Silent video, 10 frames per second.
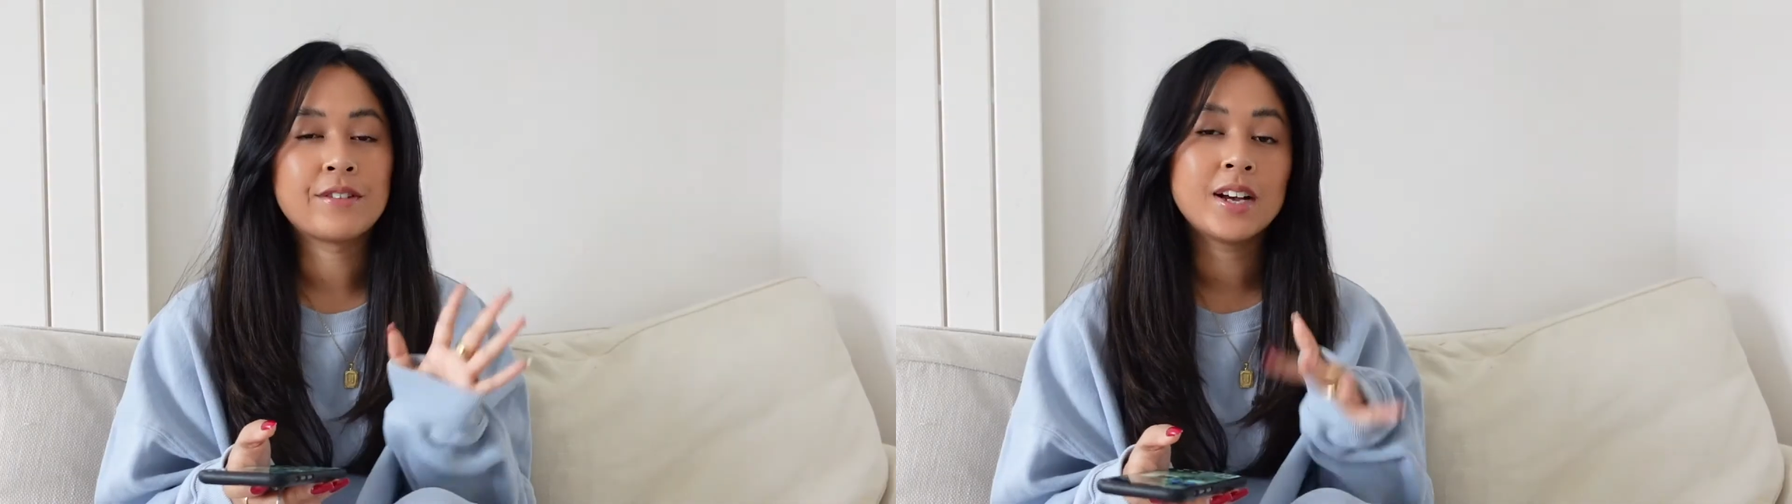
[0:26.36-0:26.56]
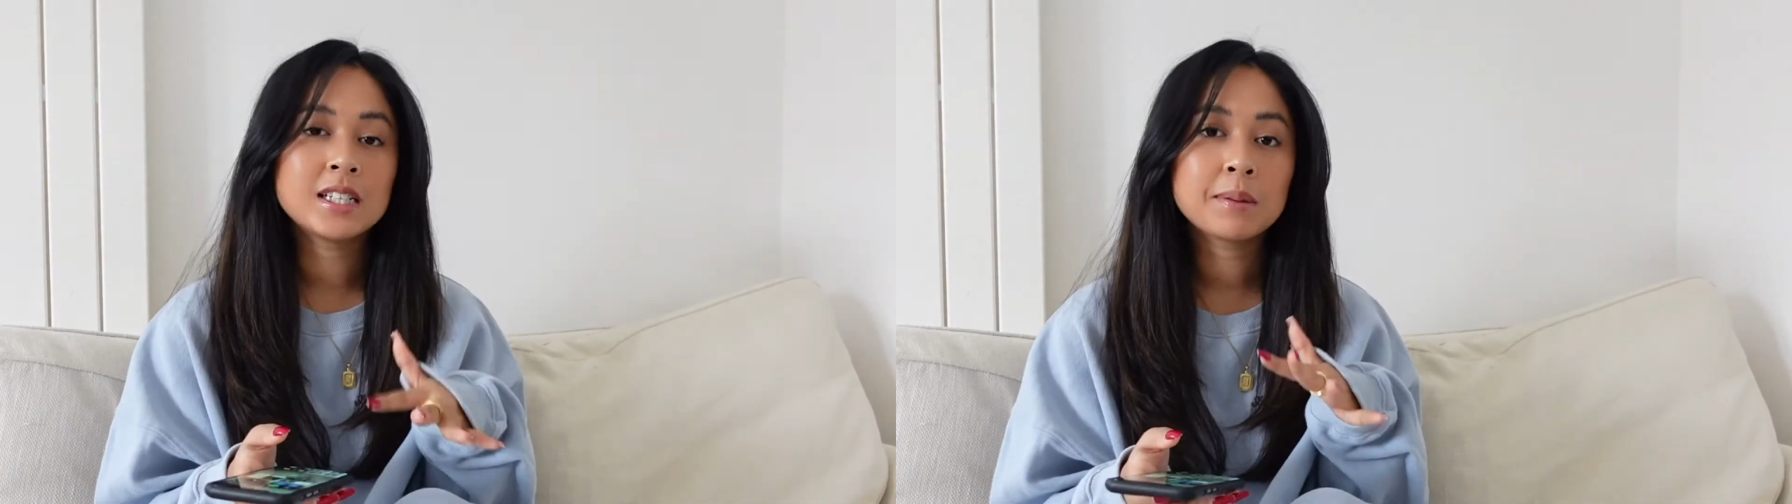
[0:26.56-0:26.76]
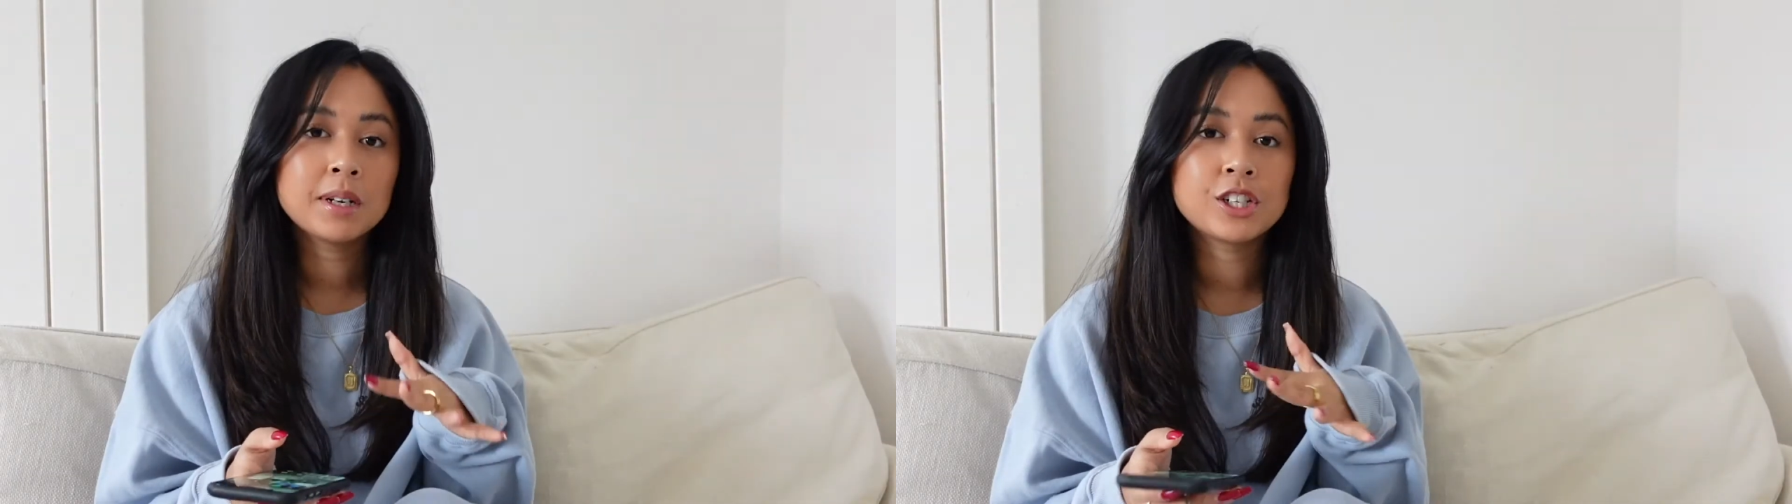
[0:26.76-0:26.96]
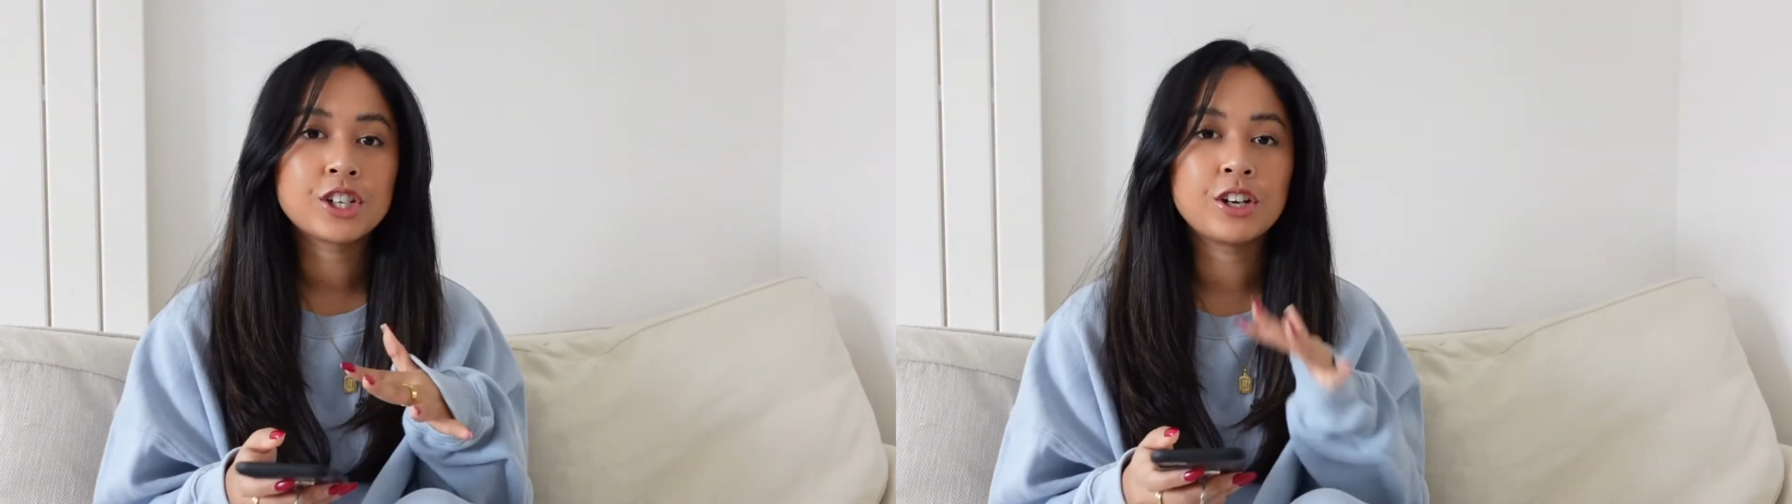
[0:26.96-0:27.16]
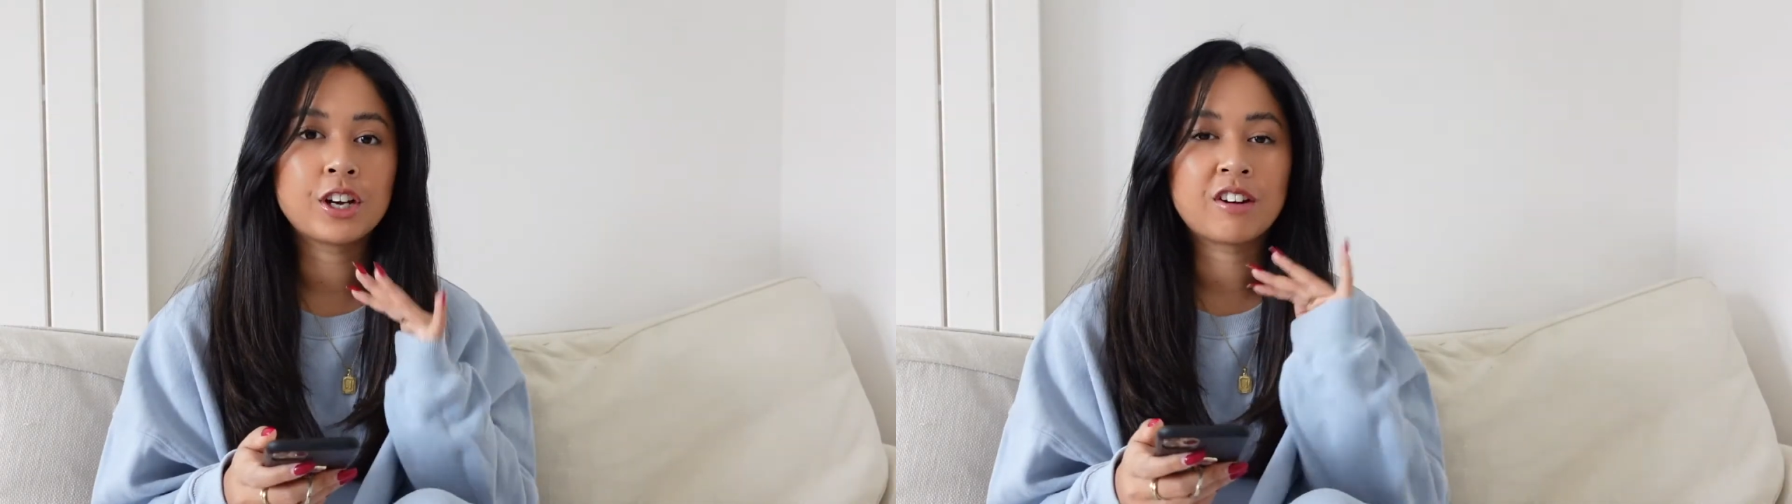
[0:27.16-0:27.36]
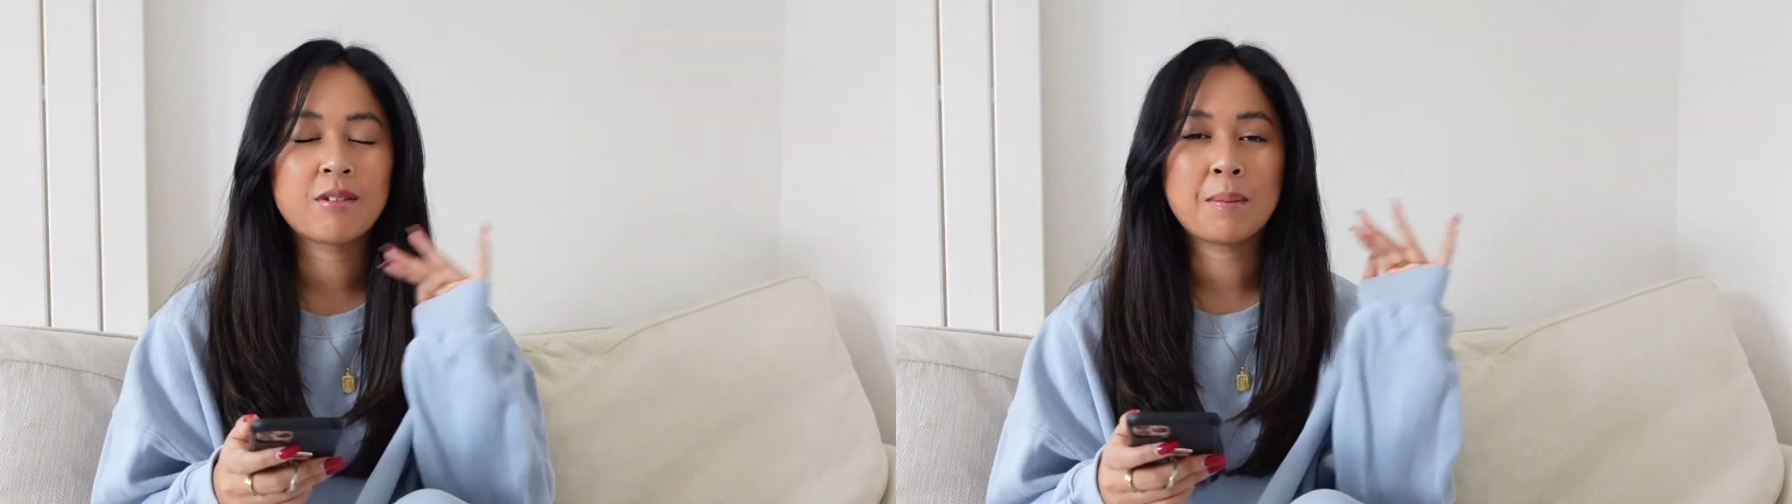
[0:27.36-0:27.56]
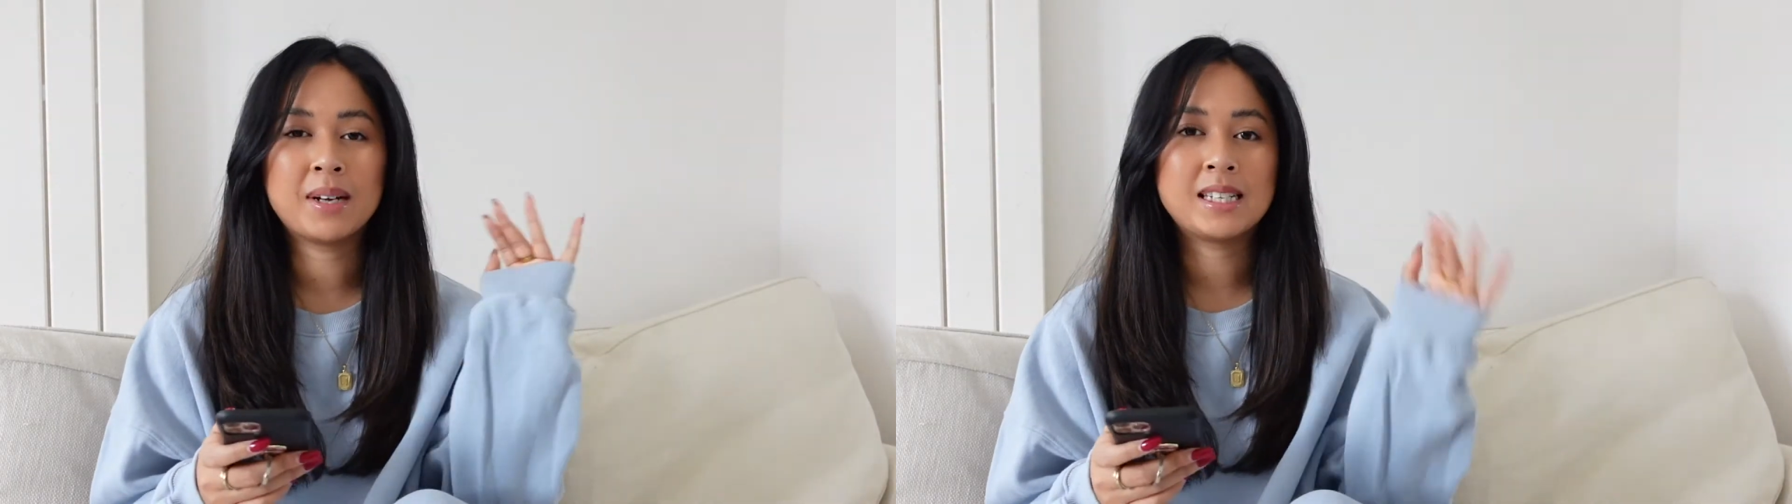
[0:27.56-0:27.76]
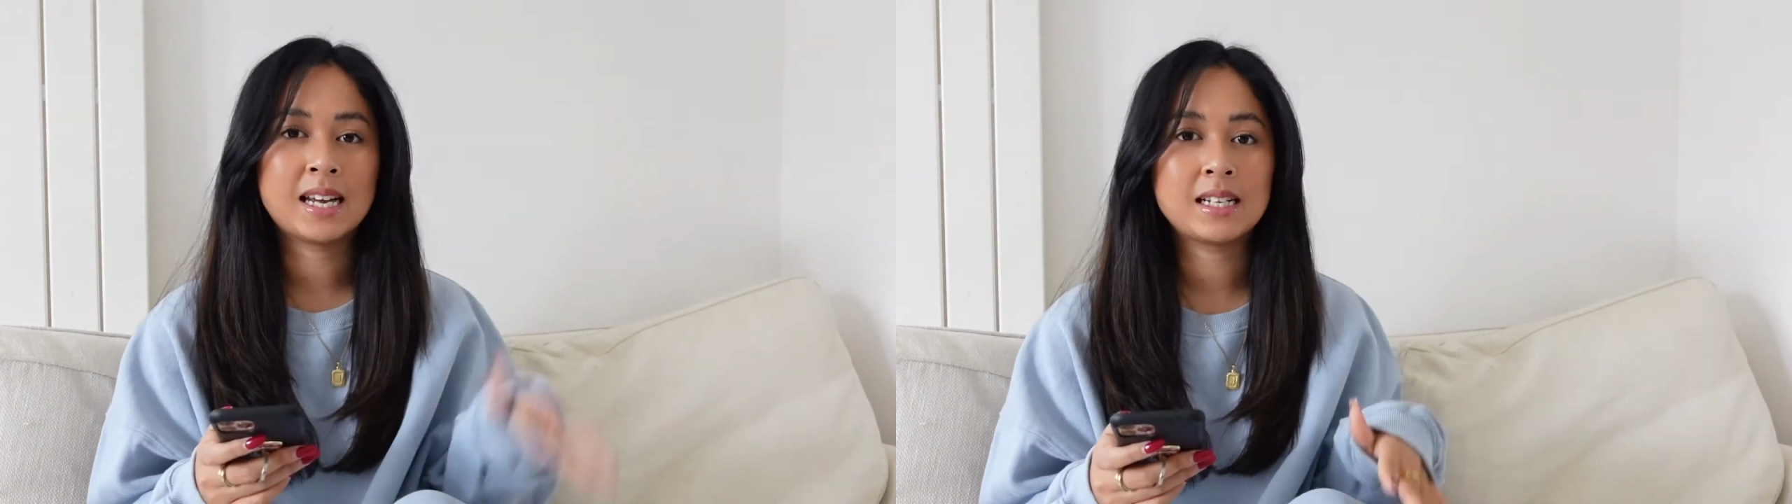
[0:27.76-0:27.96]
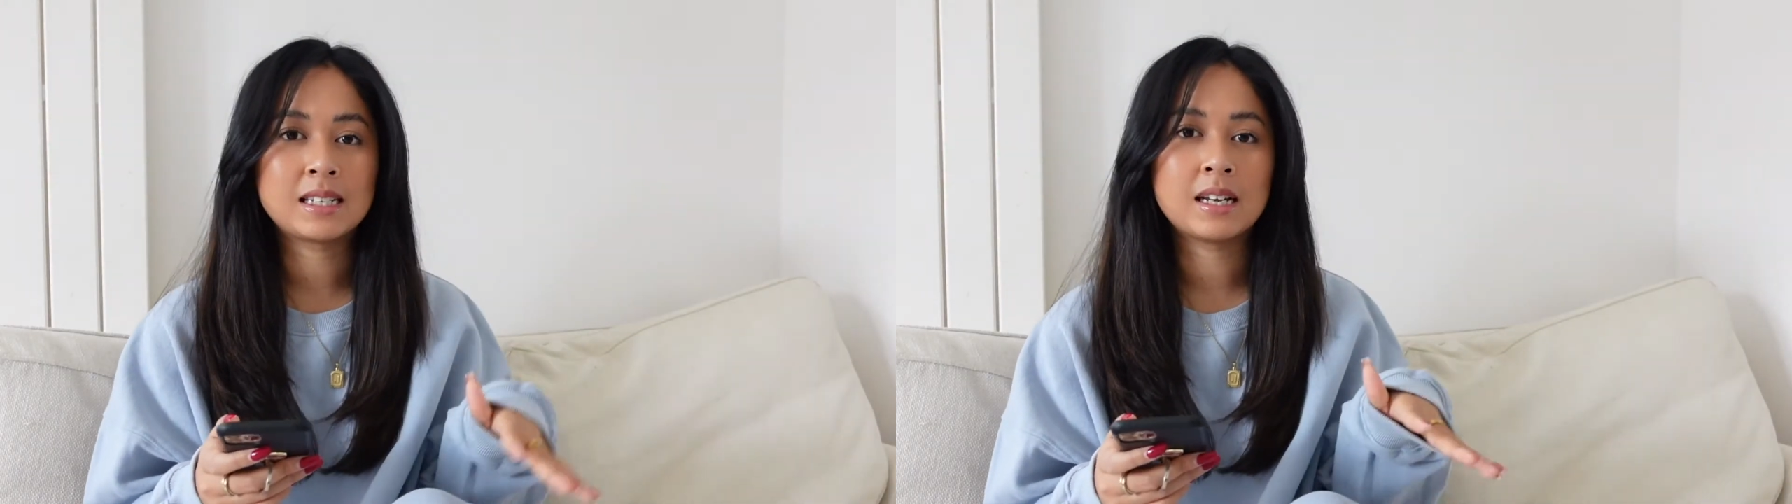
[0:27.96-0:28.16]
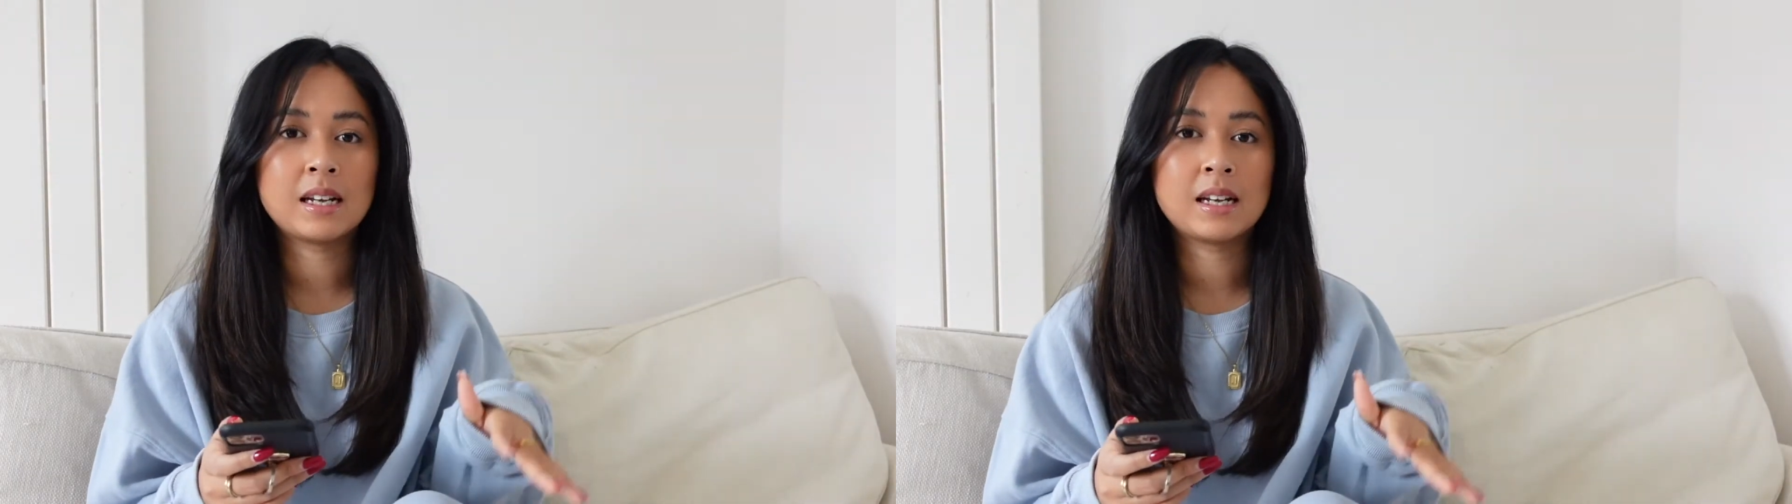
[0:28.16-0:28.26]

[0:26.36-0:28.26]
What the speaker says: so first I'm going to show you kind of like my day